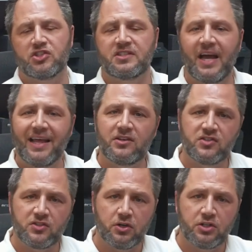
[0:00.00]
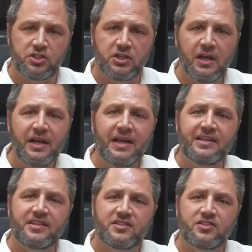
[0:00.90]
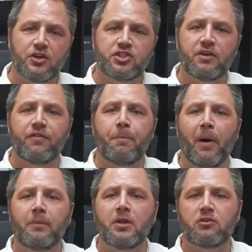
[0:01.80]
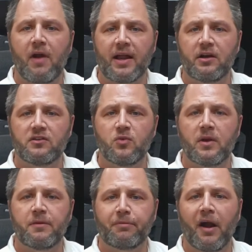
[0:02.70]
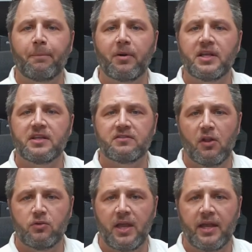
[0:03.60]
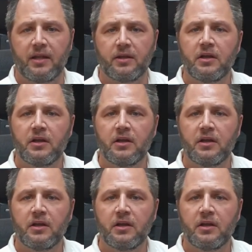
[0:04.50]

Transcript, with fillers: A title search is a search of the public records where the property is located.